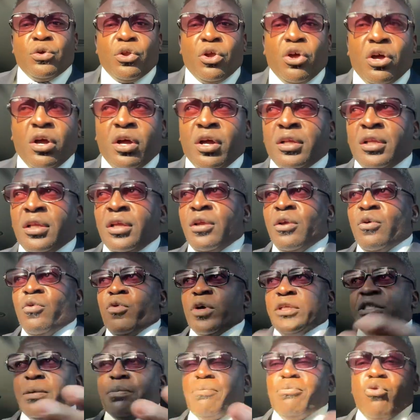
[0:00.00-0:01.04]
on,
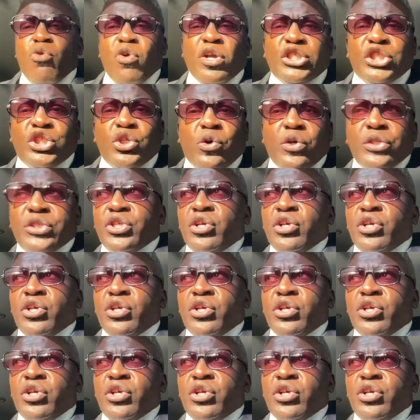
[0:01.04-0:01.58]
with some boy shorts